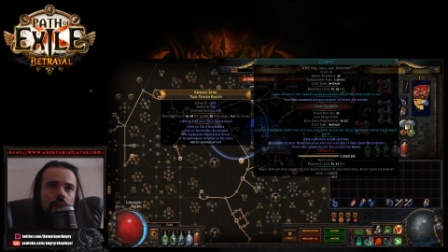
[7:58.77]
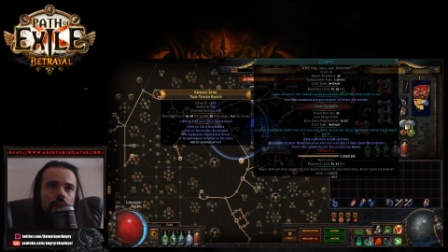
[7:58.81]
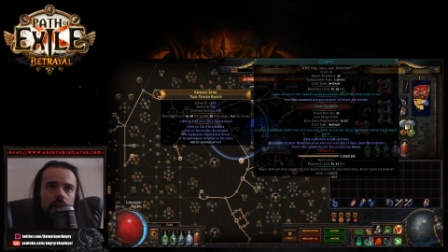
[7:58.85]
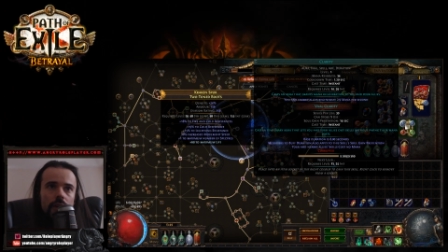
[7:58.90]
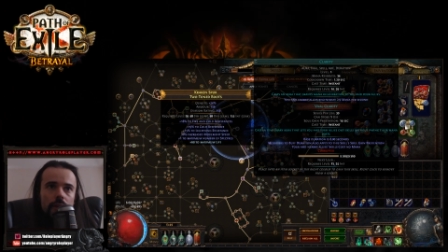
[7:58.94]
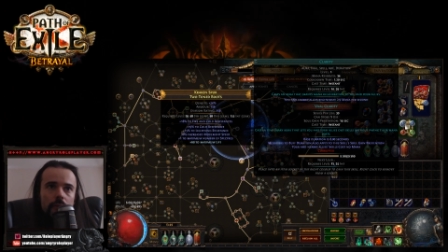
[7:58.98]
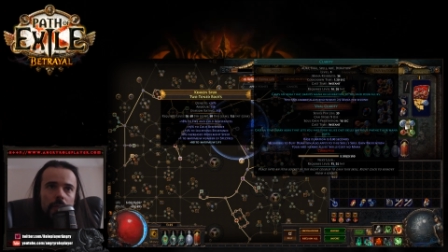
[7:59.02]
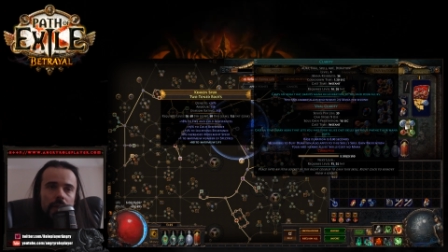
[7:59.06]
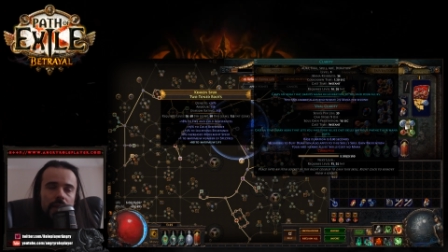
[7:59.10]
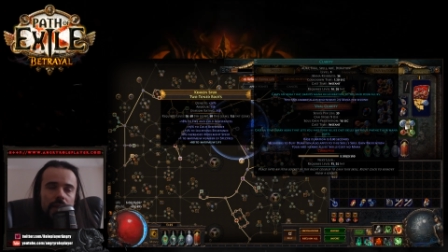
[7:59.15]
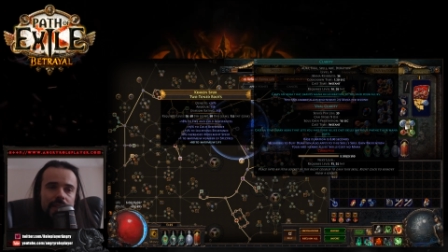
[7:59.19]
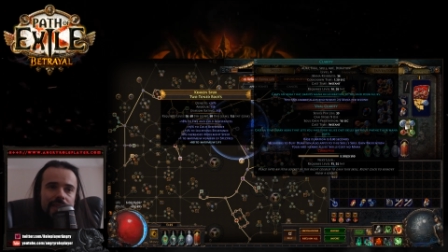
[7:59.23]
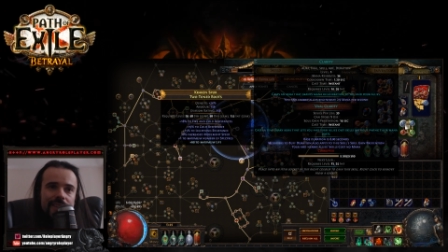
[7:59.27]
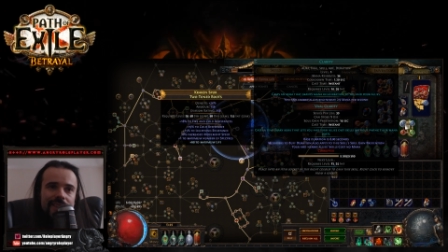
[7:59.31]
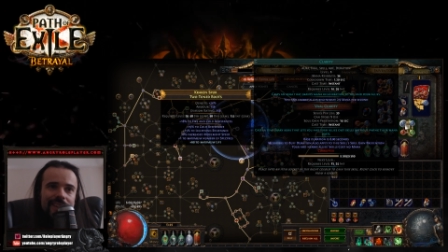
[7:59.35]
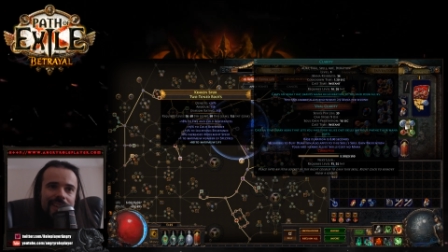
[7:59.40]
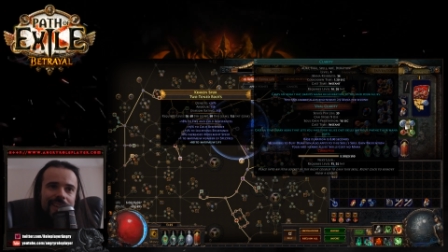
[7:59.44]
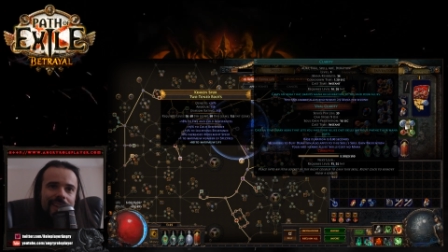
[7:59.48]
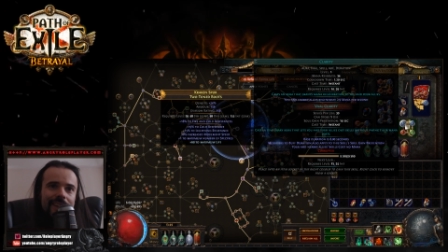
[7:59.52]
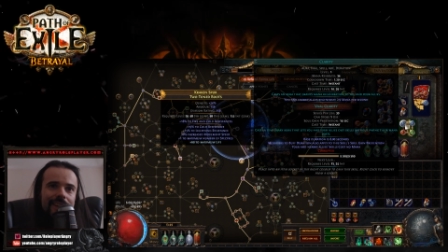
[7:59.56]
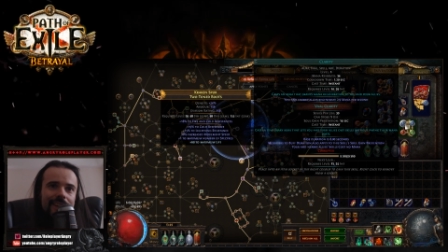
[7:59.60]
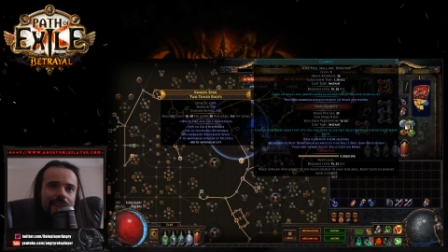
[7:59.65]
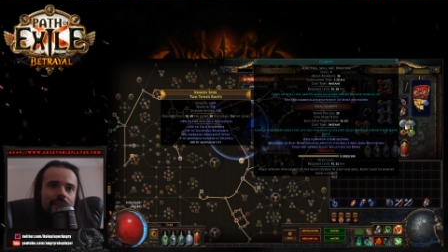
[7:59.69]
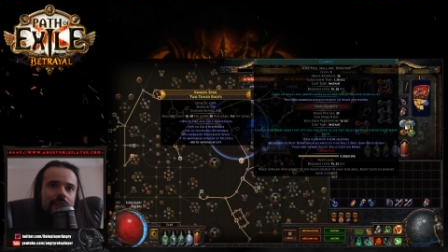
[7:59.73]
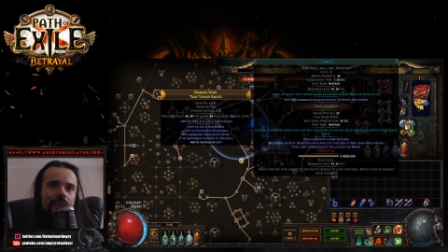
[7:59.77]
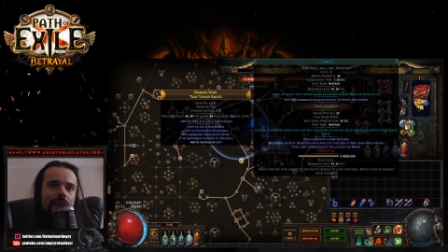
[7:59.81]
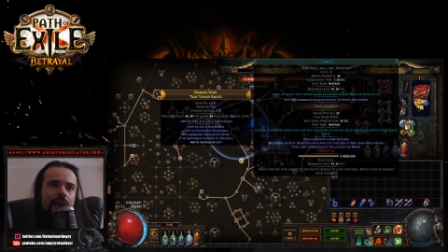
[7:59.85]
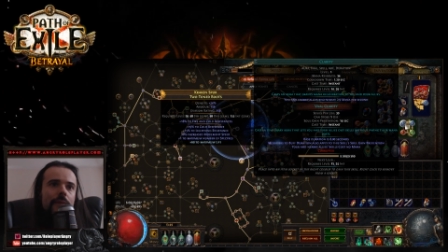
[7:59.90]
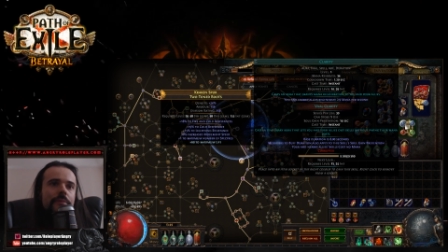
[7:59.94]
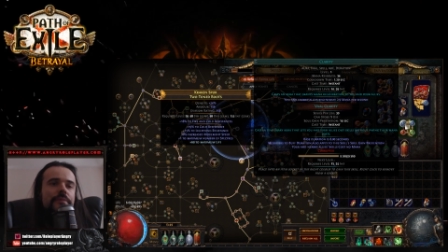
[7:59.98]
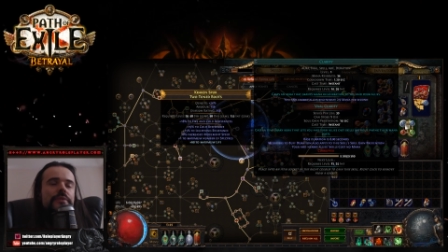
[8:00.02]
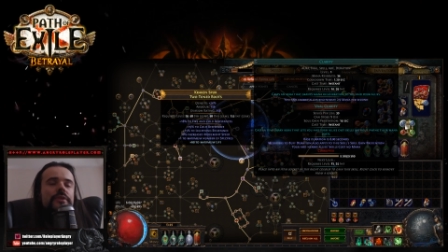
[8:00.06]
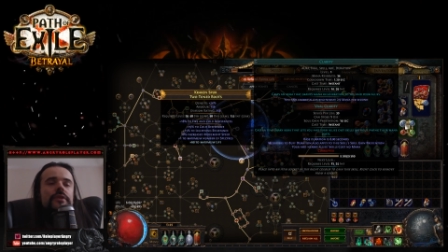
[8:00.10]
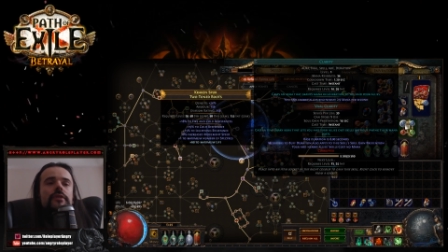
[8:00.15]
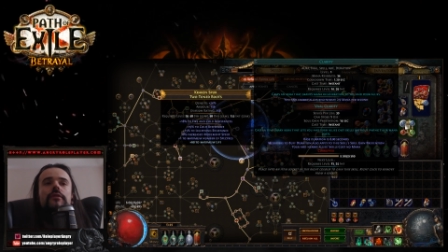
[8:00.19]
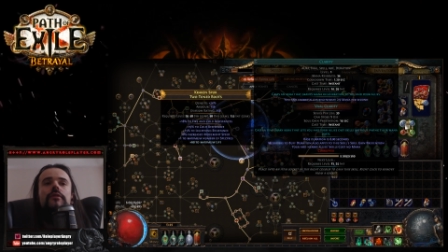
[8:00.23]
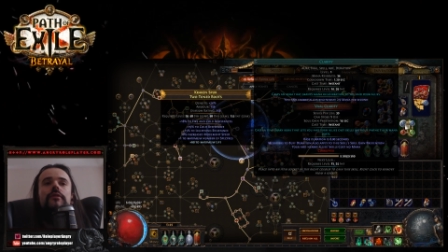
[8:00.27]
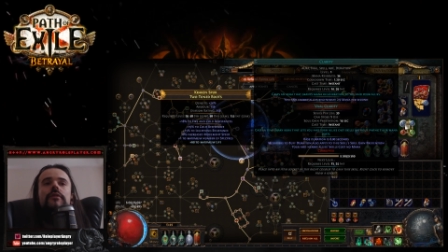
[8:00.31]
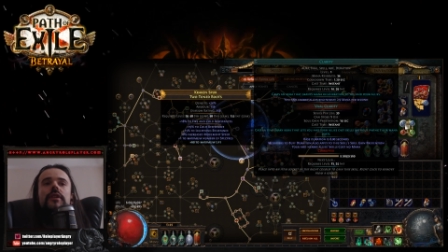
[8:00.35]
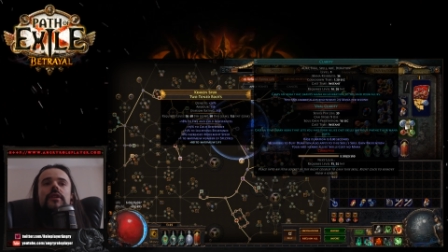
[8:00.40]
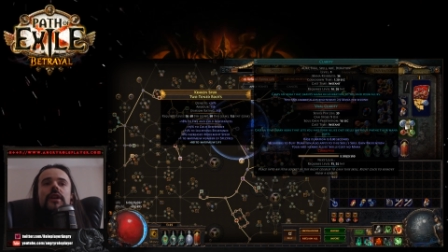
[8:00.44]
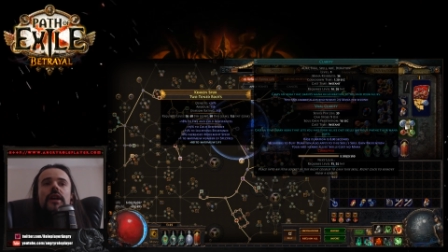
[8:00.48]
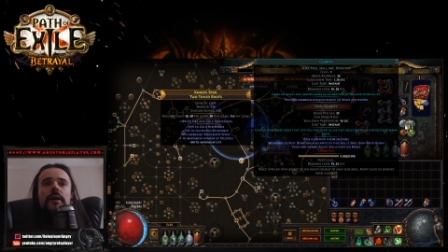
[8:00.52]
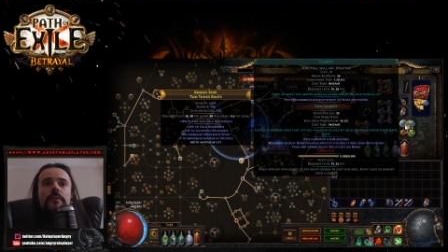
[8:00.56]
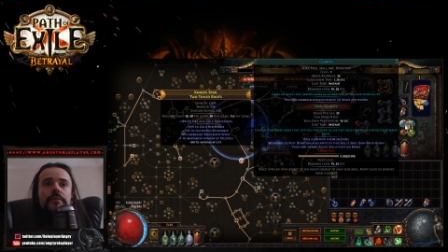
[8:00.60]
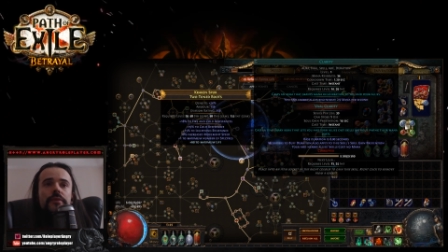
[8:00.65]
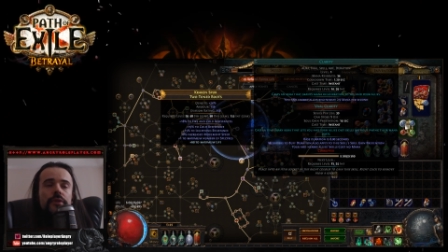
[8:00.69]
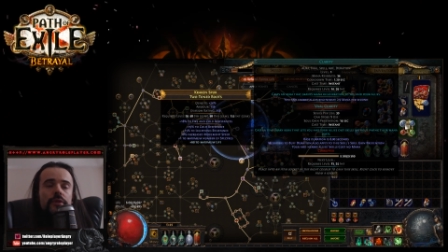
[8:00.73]
maintain absolutely
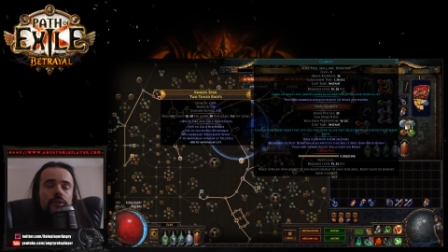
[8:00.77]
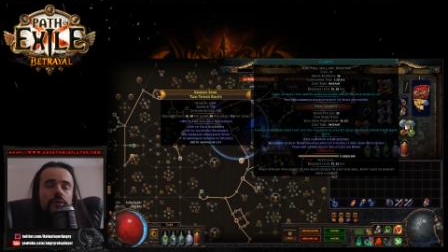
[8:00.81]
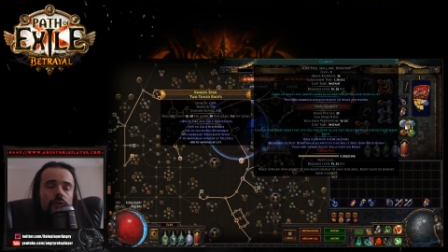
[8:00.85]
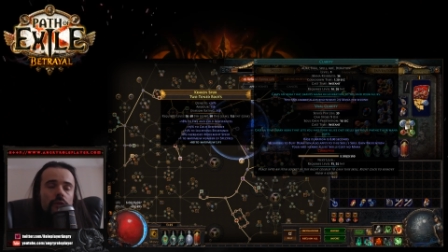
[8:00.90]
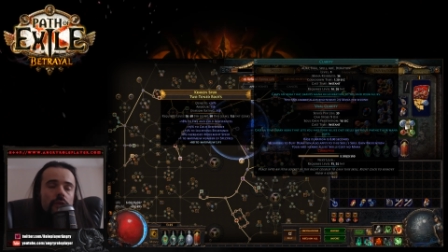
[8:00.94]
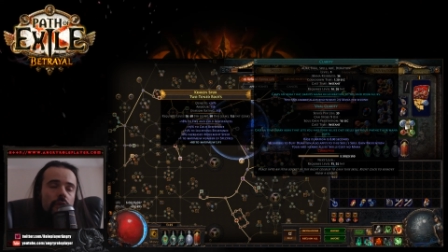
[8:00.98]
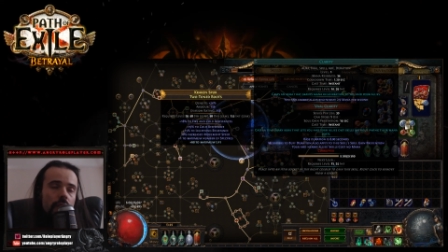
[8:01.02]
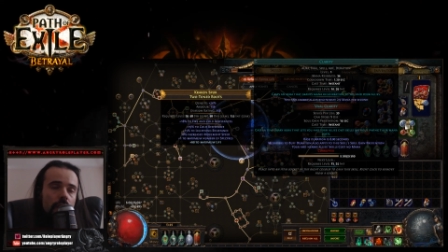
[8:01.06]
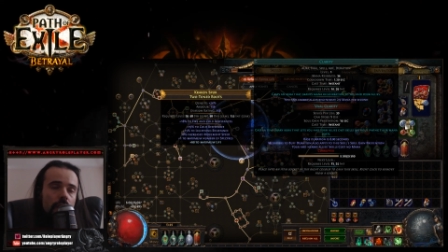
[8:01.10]
absurd